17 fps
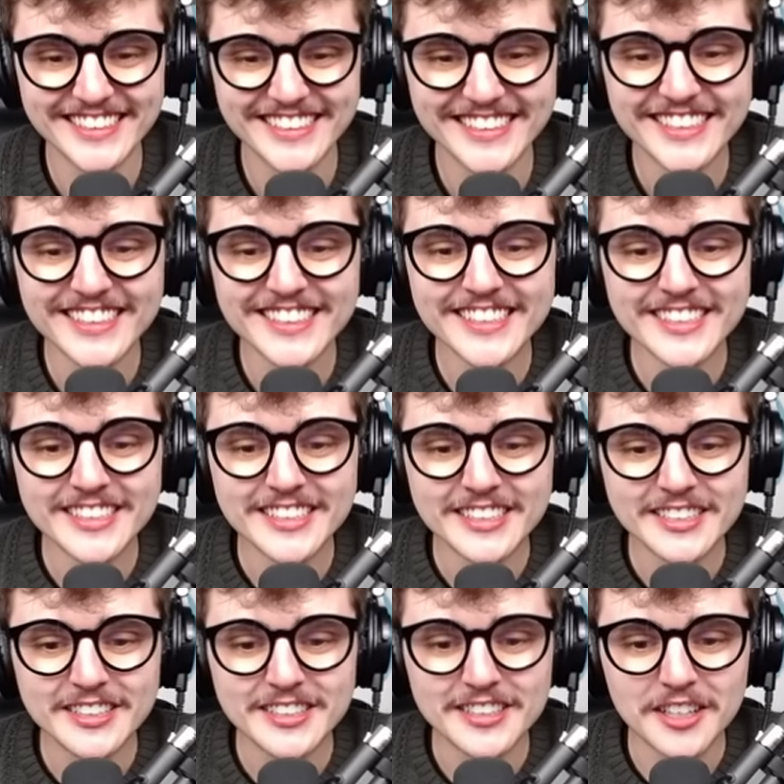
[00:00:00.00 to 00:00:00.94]

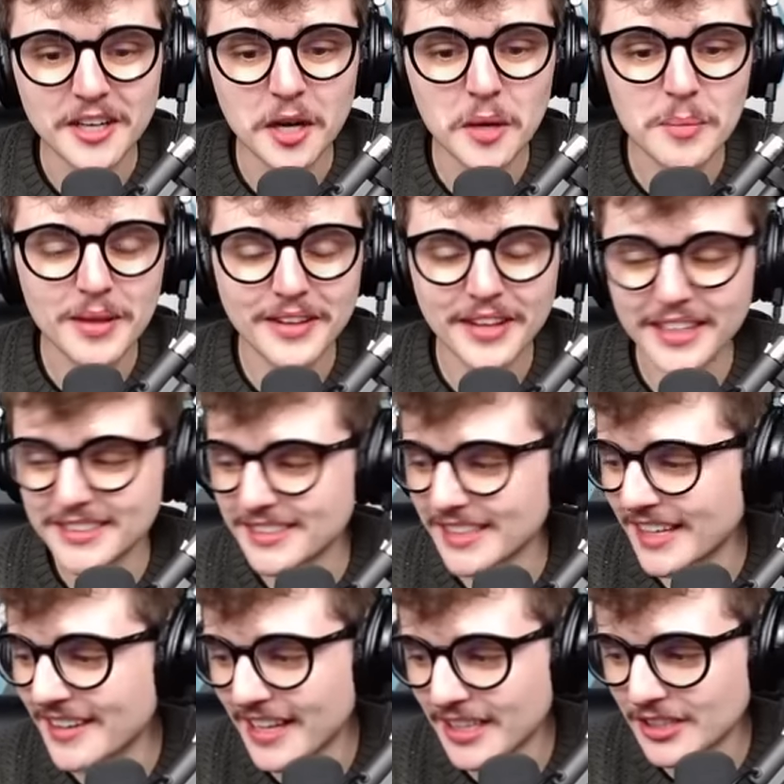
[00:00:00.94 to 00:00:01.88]
Up oh, and that's
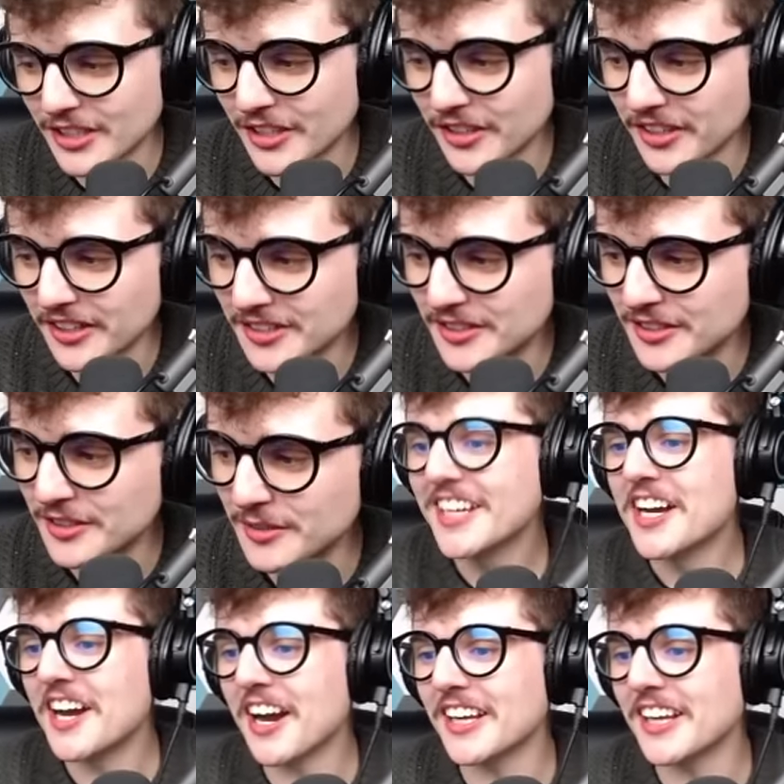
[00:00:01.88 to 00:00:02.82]
and that's curtains.
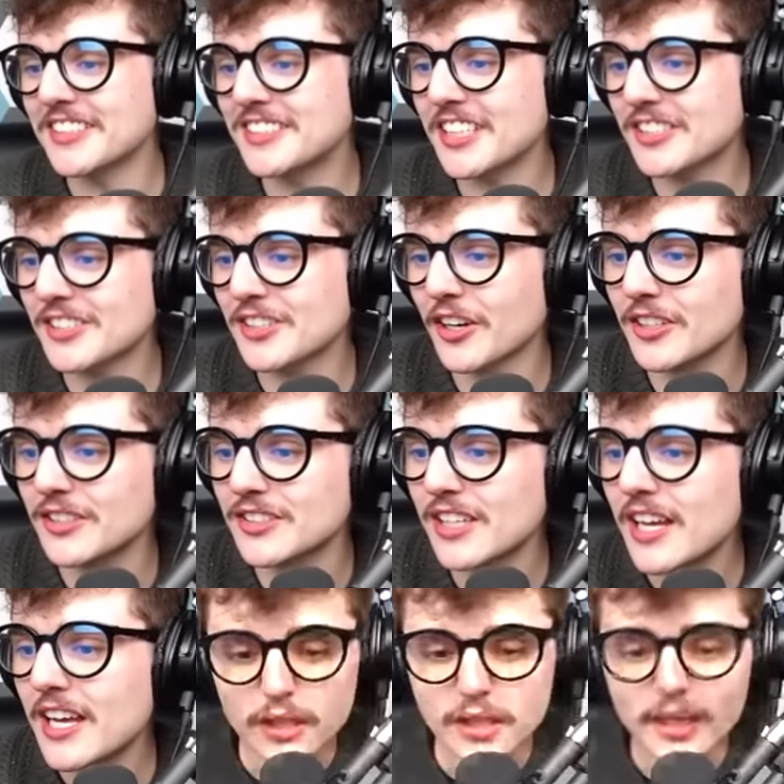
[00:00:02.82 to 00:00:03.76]
All right, six hearts.
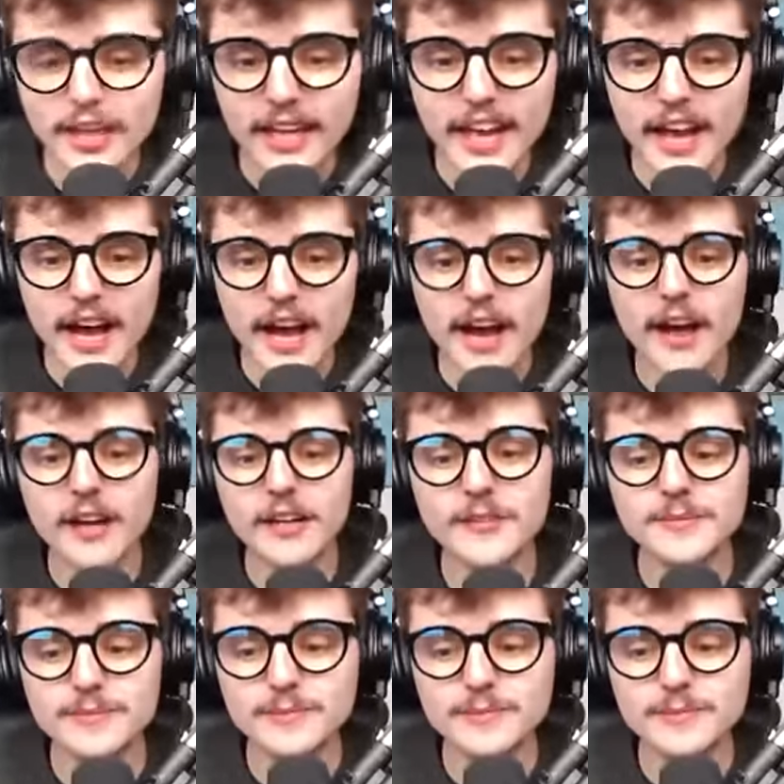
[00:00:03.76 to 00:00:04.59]
Leah.